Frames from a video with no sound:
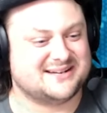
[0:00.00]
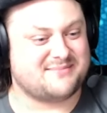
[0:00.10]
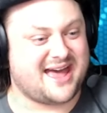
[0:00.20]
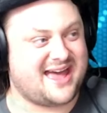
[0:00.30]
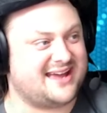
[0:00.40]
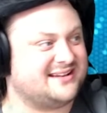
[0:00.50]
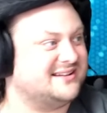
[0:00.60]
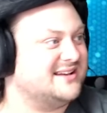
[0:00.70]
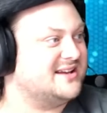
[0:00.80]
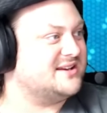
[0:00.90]
Man!
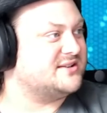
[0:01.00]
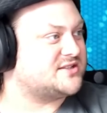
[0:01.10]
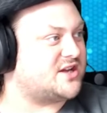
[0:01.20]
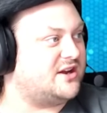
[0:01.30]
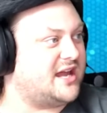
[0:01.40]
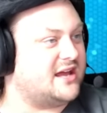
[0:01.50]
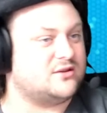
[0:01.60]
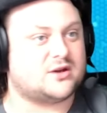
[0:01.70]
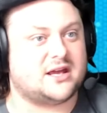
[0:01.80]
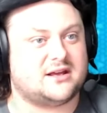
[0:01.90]
So, yeah,
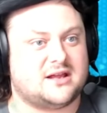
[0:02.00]
looking,